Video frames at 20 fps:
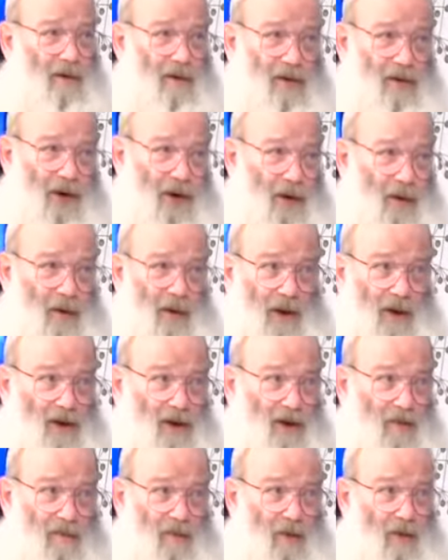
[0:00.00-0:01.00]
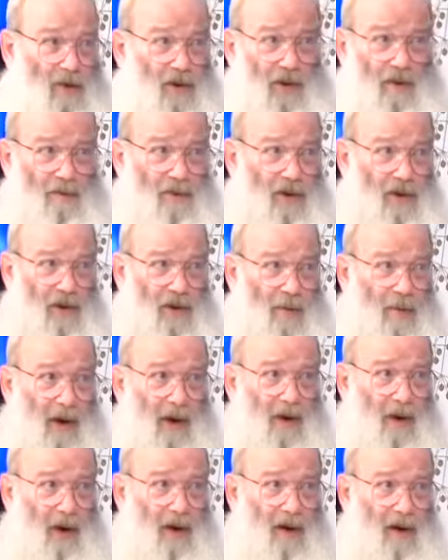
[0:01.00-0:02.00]
third generation of Muslims in
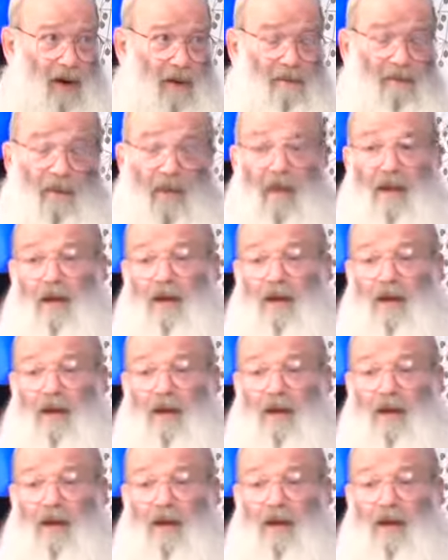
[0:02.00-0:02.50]
America